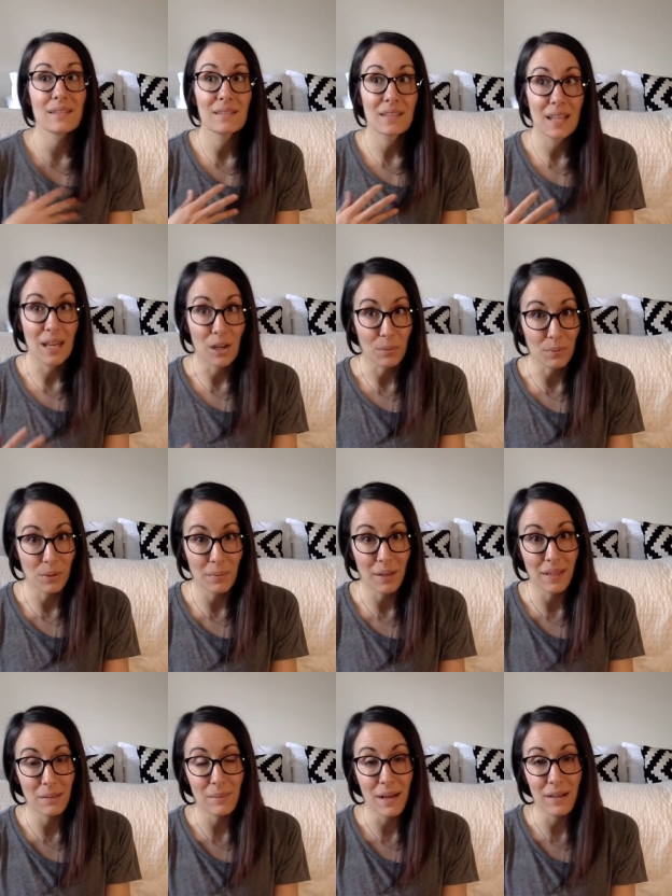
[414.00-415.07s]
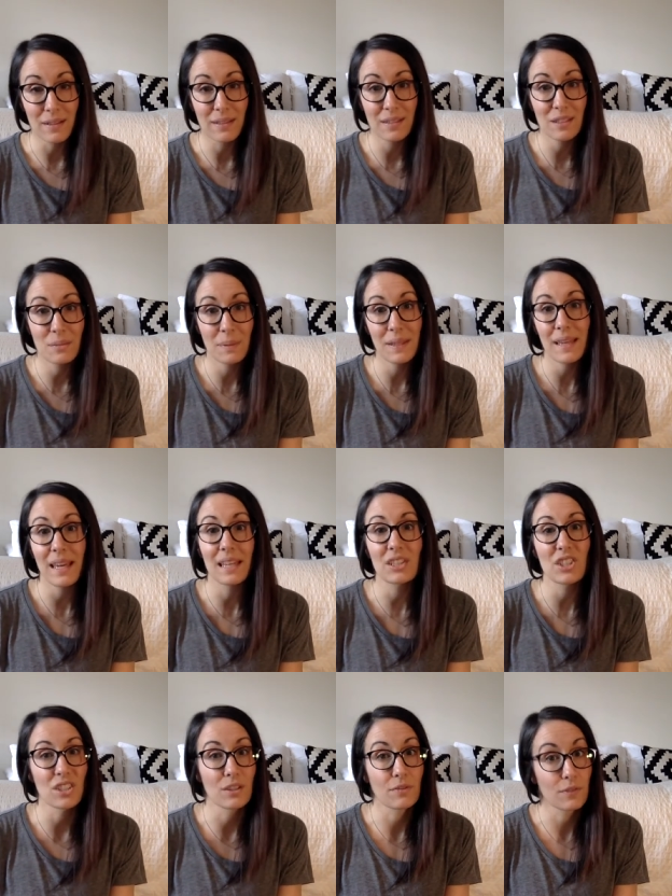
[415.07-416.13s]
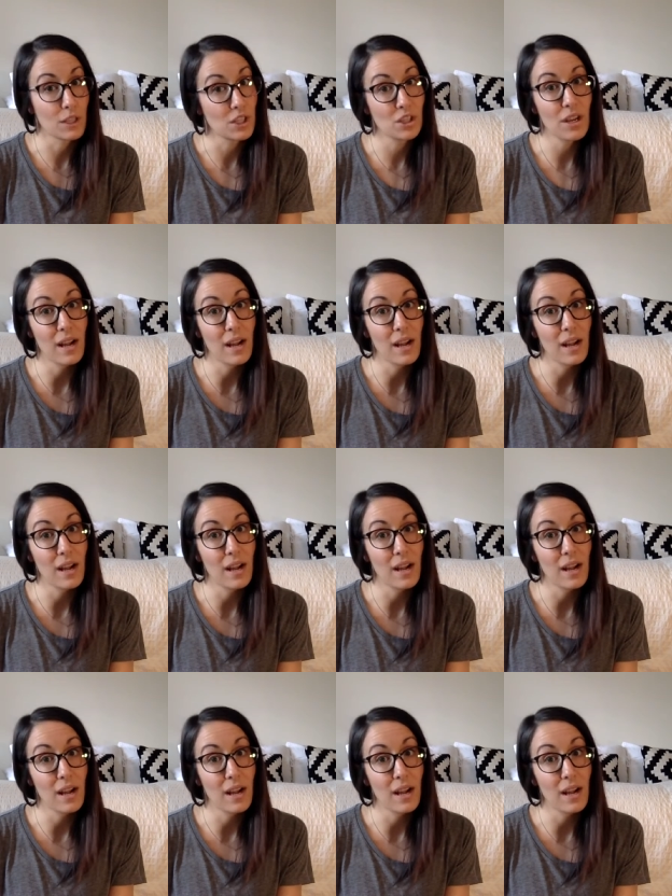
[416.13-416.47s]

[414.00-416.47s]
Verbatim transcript: to help your body balance its pH and to flush